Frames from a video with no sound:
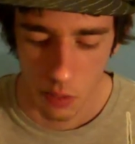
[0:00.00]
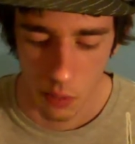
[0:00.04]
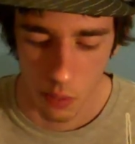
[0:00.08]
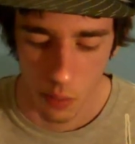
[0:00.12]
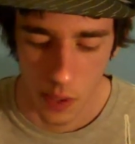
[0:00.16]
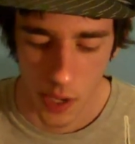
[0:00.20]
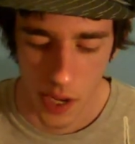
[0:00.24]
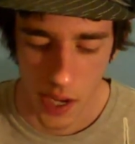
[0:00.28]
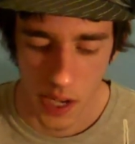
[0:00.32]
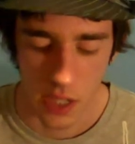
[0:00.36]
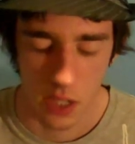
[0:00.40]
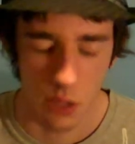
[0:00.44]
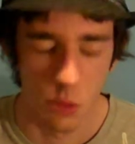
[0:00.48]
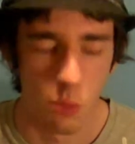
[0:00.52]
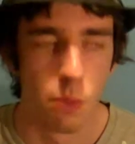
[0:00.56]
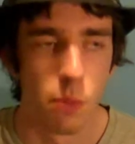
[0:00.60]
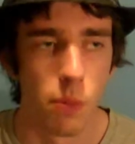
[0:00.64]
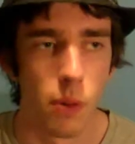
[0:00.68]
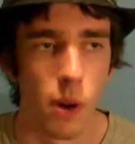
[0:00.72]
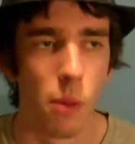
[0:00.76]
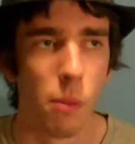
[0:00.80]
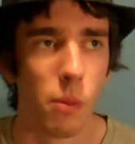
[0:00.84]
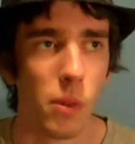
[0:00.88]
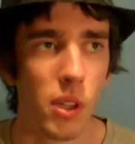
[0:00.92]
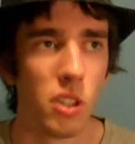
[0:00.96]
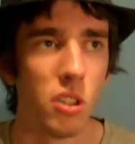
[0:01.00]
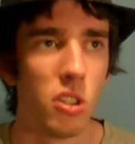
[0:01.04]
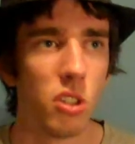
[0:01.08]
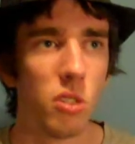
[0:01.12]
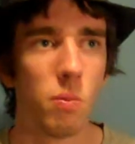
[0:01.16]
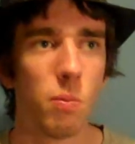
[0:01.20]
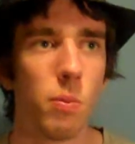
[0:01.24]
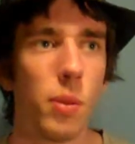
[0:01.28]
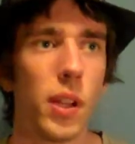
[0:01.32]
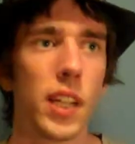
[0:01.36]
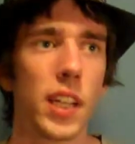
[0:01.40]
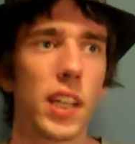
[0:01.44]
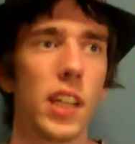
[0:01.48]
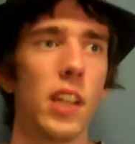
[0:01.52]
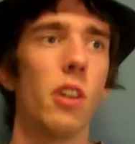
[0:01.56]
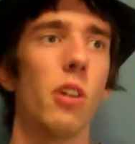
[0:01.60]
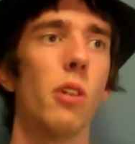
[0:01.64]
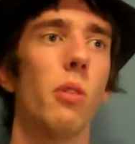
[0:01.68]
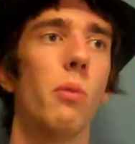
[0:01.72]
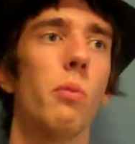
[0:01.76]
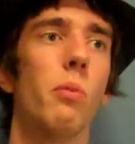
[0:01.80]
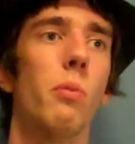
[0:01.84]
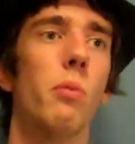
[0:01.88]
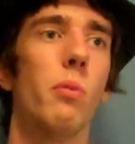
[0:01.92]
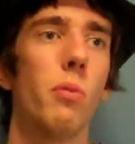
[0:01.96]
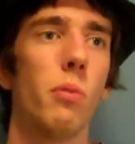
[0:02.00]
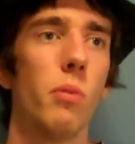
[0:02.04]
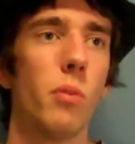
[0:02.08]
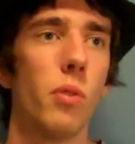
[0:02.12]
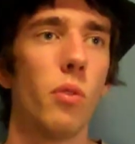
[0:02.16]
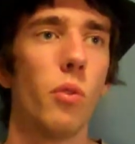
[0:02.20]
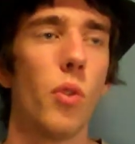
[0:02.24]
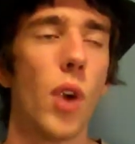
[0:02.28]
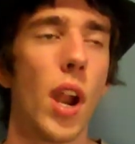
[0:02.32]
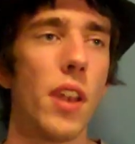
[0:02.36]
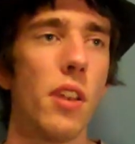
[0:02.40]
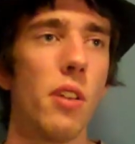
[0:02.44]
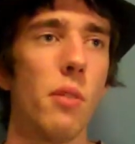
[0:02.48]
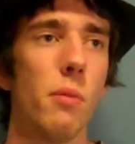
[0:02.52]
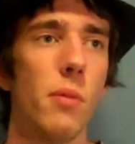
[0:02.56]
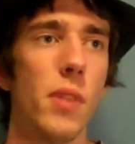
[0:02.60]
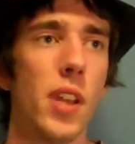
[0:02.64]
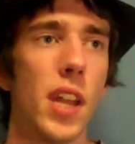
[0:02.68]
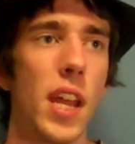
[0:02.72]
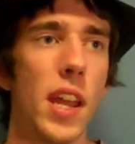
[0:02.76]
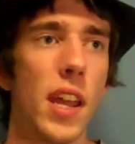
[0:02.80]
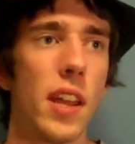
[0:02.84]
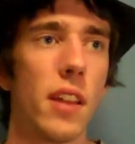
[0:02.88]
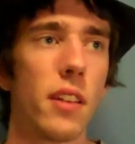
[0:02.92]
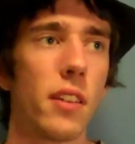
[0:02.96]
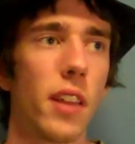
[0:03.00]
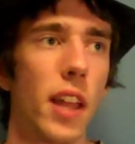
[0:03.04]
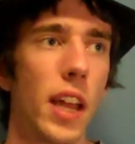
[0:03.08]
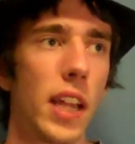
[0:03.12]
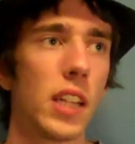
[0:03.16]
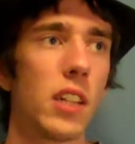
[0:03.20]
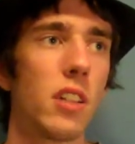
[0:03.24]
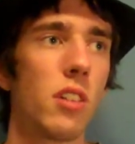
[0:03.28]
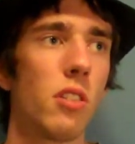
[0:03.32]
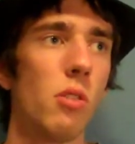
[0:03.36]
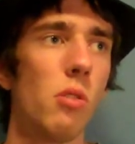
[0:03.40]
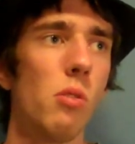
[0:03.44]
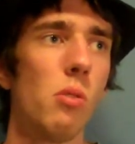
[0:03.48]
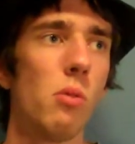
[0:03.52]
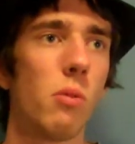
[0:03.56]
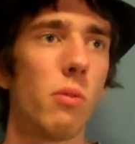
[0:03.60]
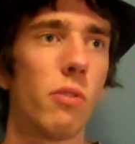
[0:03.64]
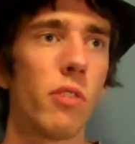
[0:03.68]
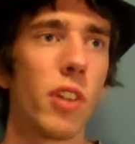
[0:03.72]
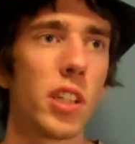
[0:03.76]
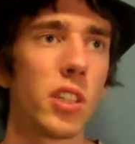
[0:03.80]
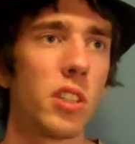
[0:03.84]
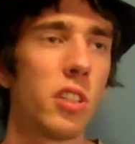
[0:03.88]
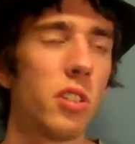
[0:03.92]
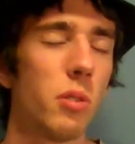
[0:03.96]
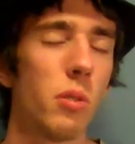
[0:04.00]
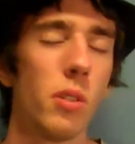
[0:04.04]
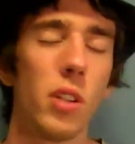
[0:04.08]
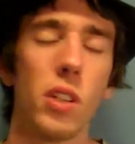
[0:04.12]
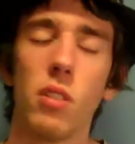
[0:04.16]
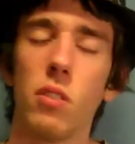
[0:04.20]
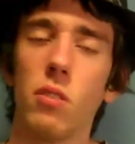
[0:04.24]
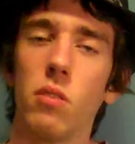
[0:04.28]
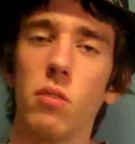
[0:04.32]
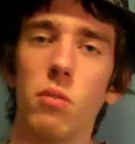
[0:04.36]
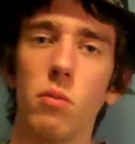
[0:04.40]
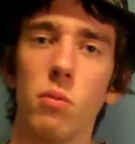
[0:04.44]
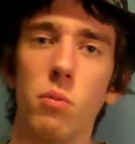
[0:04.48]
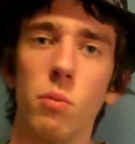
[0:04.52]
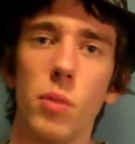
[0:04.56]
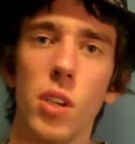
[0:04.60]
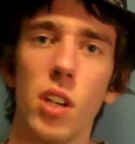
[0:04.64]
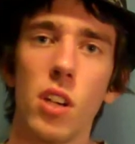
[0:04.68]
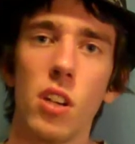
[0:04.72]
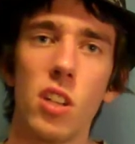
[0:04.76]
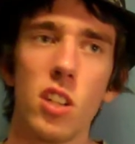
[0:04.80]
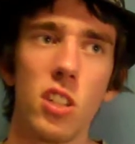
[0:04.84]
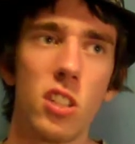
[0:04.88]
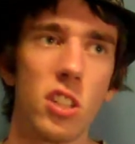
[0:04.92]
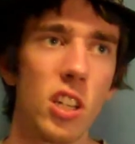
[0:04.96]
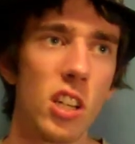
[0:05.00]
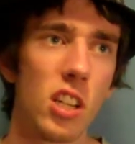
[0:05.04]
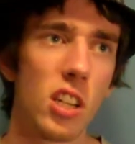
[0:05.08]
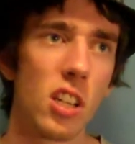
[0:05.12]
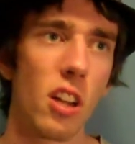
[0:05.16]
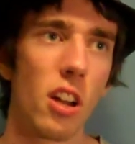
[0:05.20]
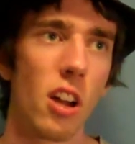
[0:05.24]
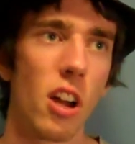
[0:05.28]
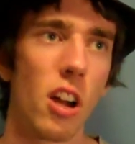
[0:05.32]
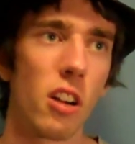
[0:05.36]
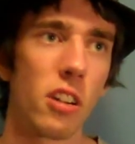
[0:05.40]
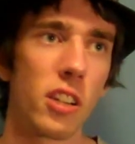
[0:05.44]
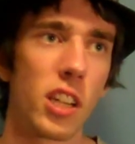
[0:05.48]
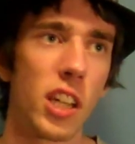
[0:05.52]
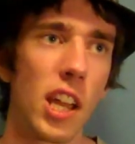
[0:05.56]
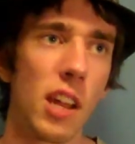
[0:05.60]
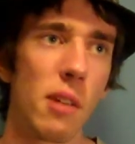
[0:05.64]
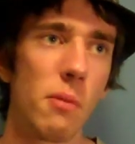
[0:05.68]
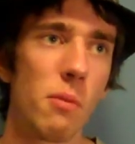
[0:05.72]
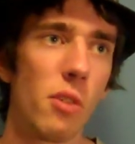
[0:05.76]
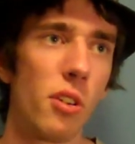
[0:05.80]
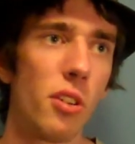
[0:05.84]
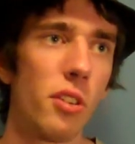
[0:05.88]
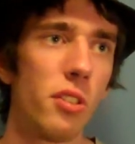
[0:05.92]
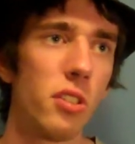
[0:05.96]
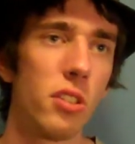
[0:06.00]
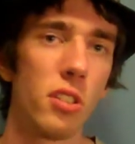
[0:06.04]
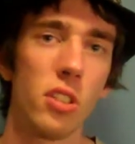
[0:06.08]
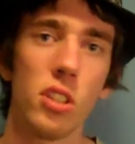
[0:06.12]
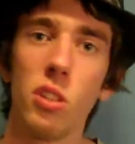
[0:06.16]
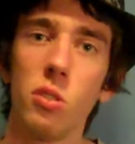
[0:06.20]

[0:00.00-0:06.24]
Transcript: where you probably just pick it up random day, like, oh, fancy doing a bit of Dissidia arcade mode.